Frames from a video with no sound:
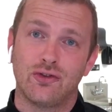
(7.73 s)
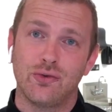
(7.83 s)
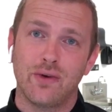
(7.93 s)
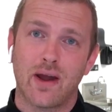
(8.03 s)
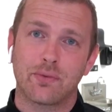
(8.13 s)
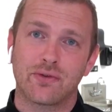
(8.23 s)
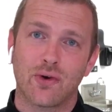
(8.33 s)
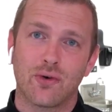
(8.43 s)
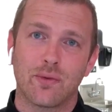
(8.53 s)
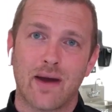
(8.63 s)
do an
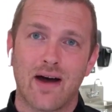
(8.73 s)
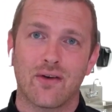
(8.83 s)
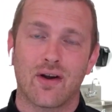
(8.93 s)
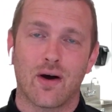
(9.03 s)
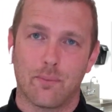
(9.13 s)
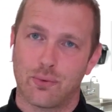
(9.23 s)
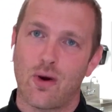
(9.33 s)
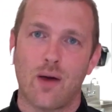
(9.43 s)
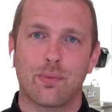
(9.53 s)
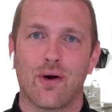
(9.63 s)
episode about a
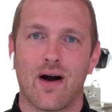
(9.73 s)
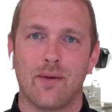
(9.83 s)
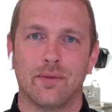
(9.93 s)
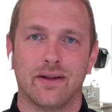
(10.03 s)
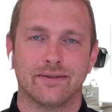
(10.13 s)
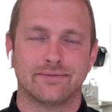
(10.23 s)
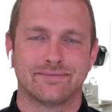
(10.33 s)
proper omelet.